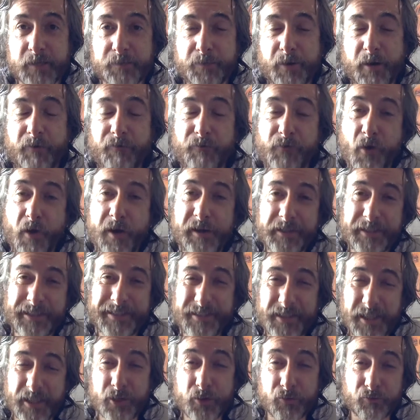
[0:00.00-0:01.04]
by finding
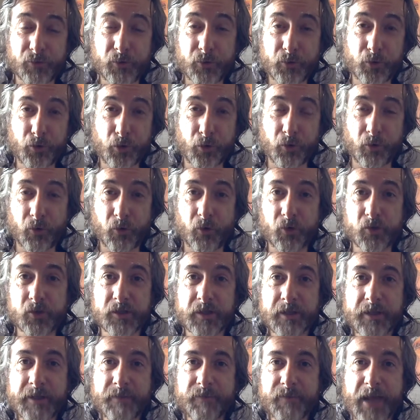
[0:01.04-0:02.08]
this root cause
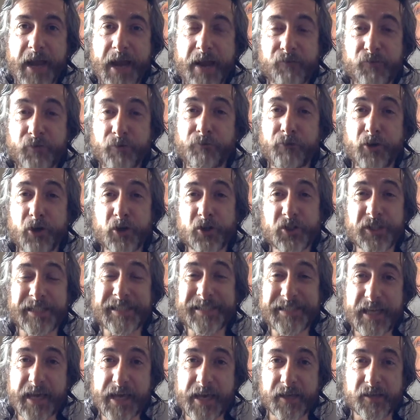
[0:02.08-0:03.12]
and reversing
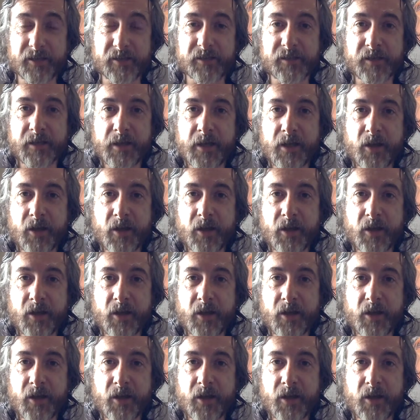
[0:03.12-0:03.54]
this,